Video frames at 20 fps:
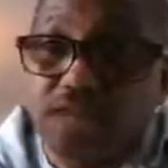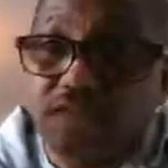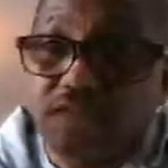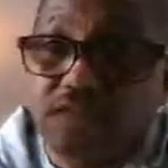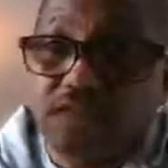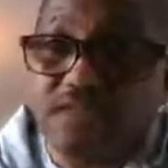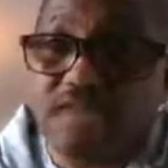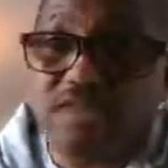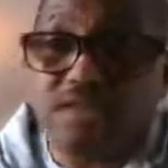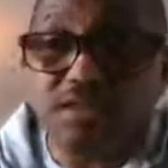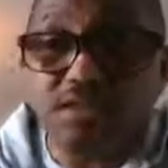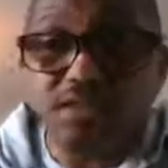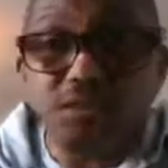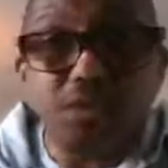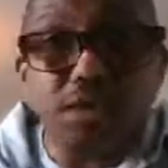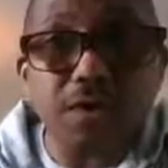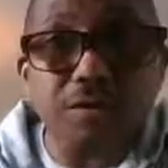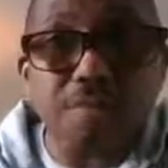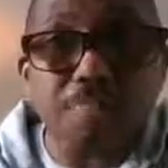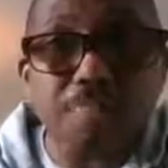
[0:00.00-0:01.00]
since
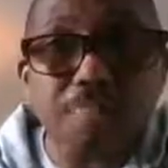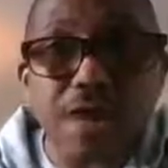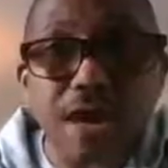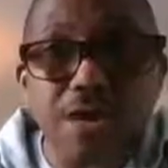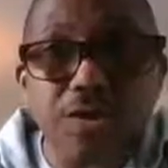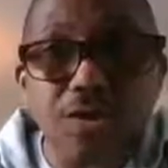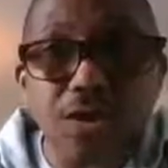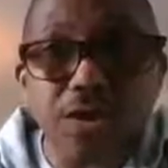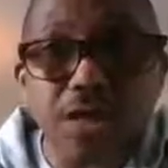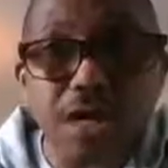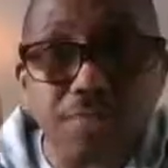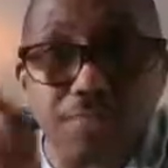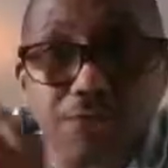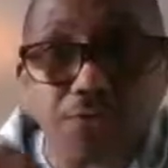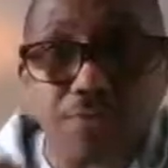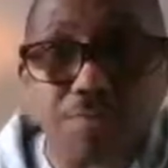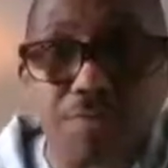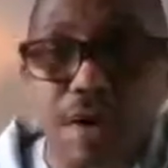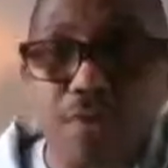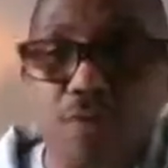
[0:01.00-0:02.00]
Barrow came
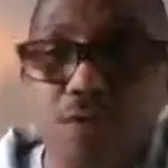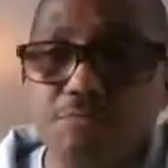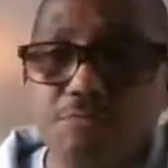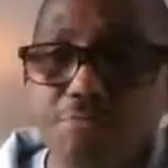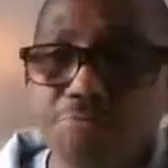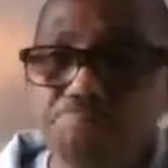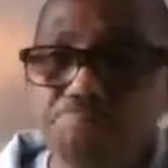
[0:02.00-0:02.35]
into power,